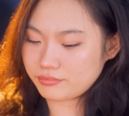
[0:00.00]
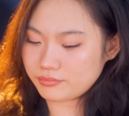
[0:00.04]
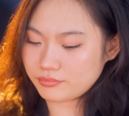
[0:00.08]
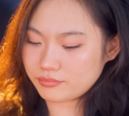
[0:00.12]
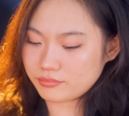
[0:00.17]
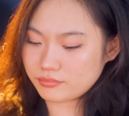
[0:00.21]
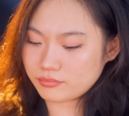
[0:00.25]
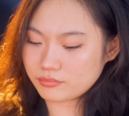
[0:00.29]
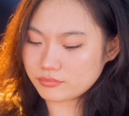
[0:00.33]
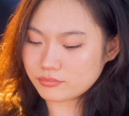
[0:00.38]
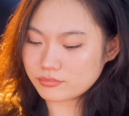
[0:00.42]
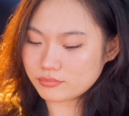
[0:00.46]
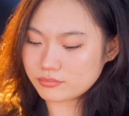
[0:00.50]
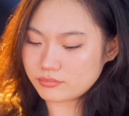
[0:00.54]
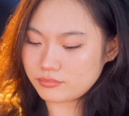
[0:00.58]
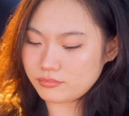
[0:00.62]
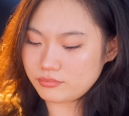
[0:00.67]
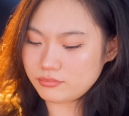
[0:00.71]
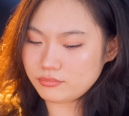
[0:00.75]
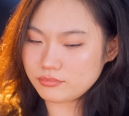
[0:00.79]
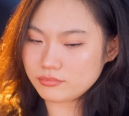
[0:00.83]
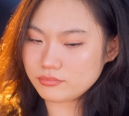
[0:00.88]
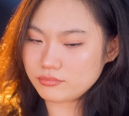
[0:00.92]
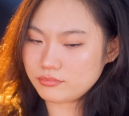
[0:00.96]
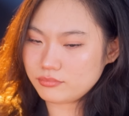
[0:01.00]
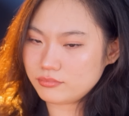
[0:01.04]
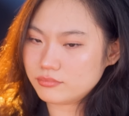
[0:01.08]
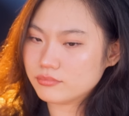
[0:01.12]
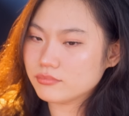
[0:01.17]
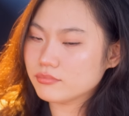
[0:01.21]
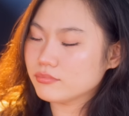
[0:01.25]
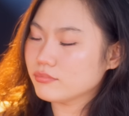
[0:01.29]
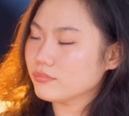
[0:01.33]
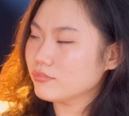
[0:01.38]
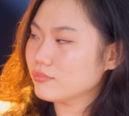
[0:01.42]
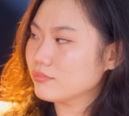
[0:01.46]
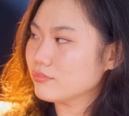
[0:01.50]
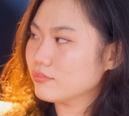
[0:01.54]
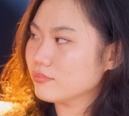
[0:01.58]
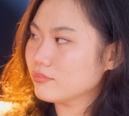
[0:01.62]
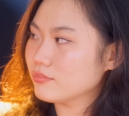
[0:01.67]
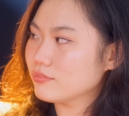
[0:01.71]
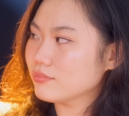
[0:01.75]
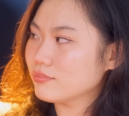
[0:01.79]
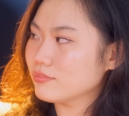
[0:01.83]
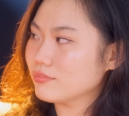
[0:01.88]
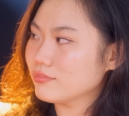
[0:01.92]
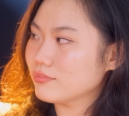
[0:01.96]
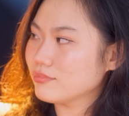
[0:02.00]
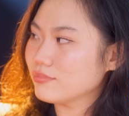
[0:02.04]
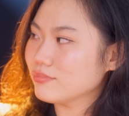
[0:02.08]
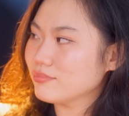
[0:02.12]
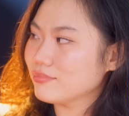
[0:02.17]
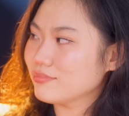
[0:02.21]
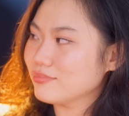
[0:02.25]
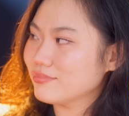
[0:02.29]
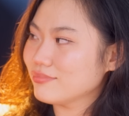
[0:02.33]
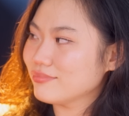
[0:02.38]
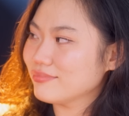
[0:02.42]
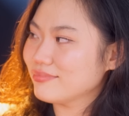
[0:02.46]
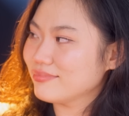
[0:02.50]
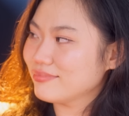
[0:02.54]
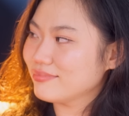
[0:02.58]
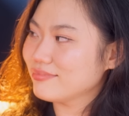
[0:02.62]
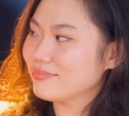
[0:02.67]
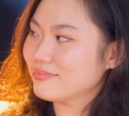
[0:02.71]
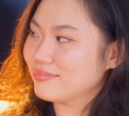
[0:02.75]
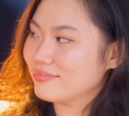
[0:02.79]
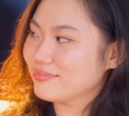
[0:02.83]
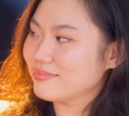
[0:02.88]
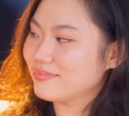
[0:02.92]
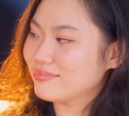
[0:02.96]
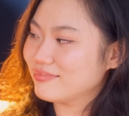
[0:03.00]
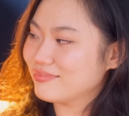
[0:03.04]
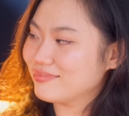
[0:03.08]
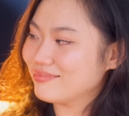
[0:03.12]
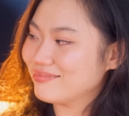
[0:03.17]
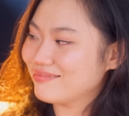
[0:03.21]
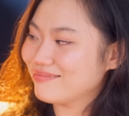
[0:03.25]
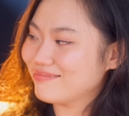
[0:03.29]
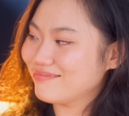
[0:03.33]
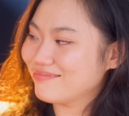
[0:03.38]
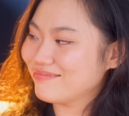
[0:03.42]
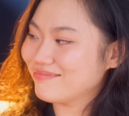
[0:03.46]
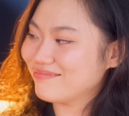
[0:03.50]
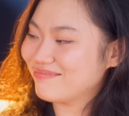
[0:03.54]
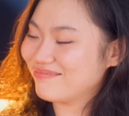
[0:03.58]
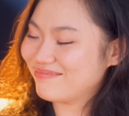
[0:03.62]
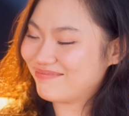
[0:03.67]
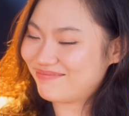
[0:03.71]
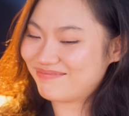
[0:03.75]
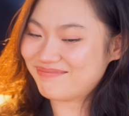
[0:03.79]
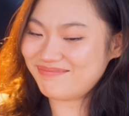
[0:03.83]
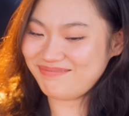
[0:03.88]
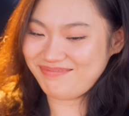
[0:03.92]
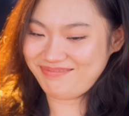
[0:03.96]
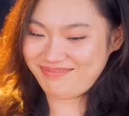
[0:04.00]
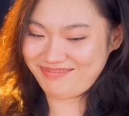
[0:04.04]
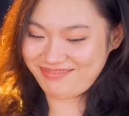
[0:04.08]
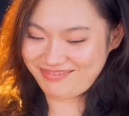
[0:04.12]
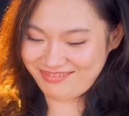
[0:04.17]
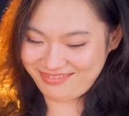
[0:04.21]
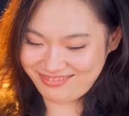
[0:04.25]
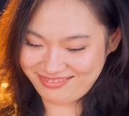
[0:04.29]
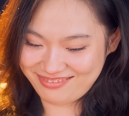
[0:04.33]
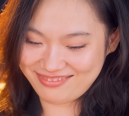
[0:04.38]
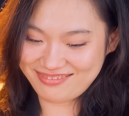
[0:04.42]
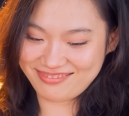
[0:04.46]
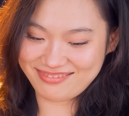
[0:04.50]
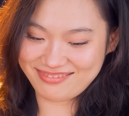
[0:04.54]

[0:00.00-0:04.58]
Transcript: (silent)